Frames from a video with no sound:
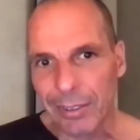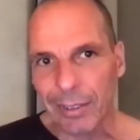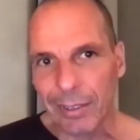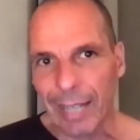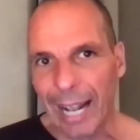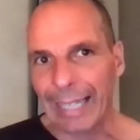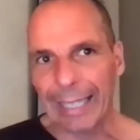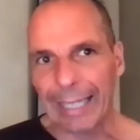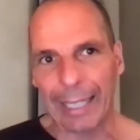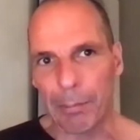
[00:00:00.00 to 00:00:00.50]

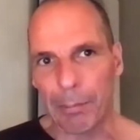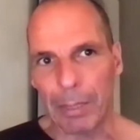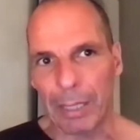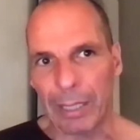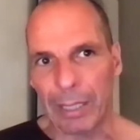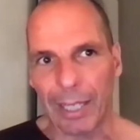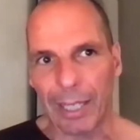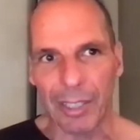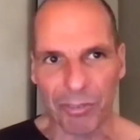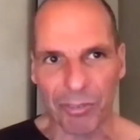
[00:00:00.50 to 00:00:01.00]

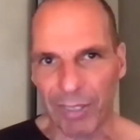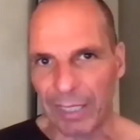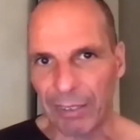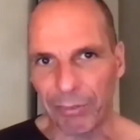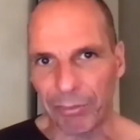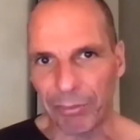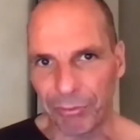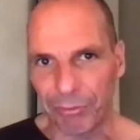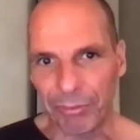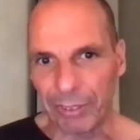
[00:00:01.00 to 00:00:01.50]
Alchemy has
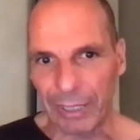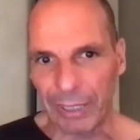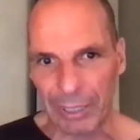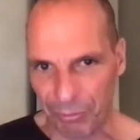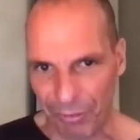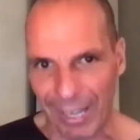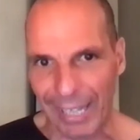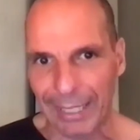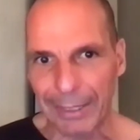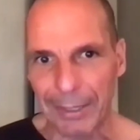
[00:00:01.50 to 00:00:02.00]

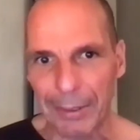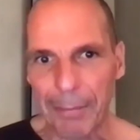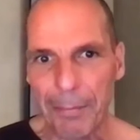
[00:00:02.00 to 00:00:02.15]
failed.